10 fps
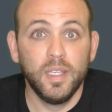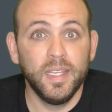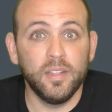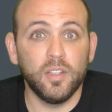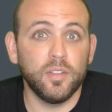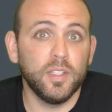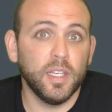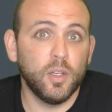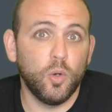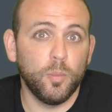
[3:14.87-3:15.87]
It doesn't
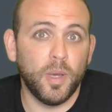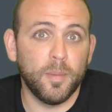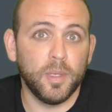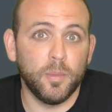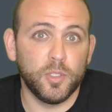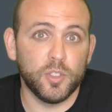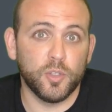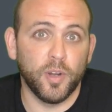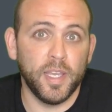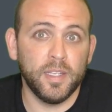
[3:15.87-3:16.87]
get cold by me, which is
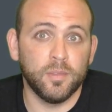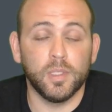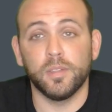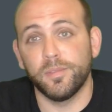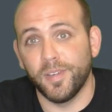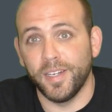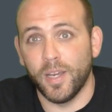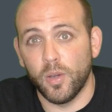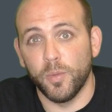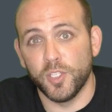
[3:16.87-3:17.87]
great. Well, right
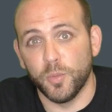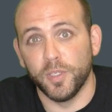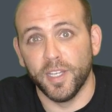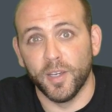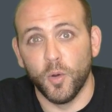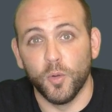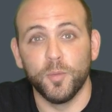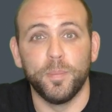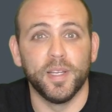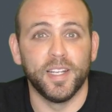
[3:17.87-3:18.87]
now I wish it would get
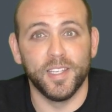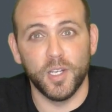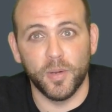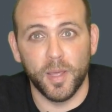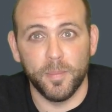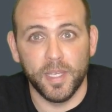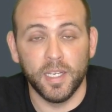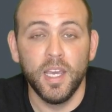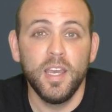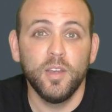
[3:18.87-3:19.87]
cold, but you know what I
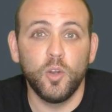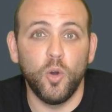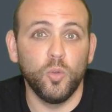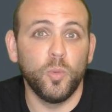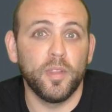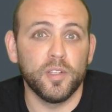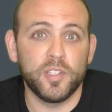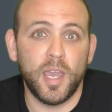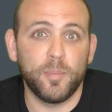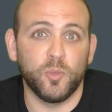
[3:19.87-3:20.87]
mean. Cold weather
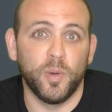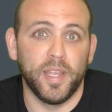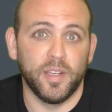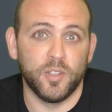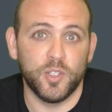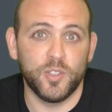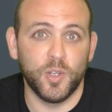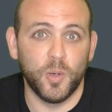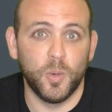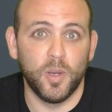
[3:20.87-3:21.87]
zaps range,
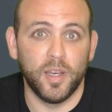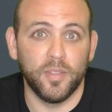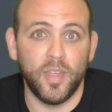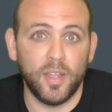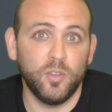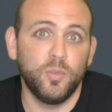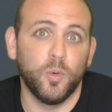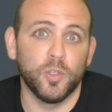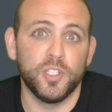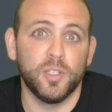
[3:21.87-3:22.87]
so that's
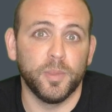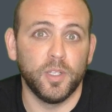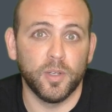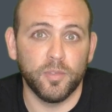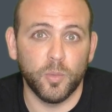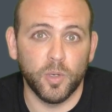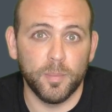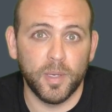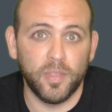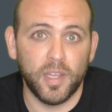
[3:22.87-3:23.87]
fortunate. We don't have to worry
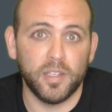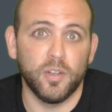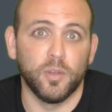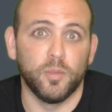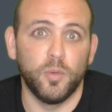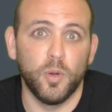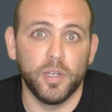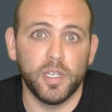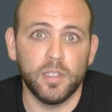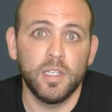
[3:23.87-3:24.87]
about that here in
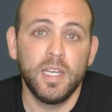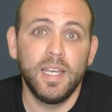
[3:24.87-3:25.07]
Florida.